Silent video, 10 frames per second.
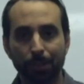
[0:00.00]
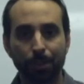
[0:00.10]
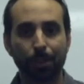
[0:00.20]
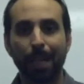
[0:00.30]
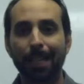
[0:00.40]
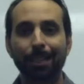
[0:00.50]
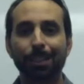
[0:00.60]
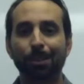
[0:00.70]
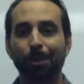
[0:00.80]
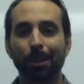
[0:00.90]
thrice,
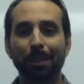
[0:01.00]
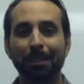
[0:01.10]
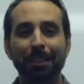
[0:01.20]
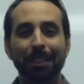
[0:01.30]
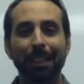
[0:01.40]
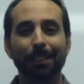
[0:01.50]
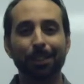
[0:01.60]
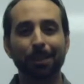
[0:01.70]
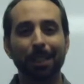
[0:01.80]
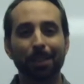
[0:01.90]
or in English
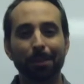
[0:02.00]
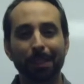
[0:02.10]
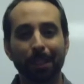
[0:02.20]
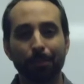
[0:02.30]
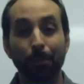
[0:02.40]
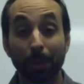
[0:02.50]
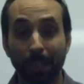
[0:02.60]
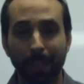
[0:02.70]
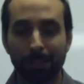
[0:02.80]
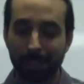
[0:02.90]
we say 3 times, 4
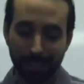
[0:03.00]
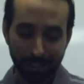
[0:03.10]
times.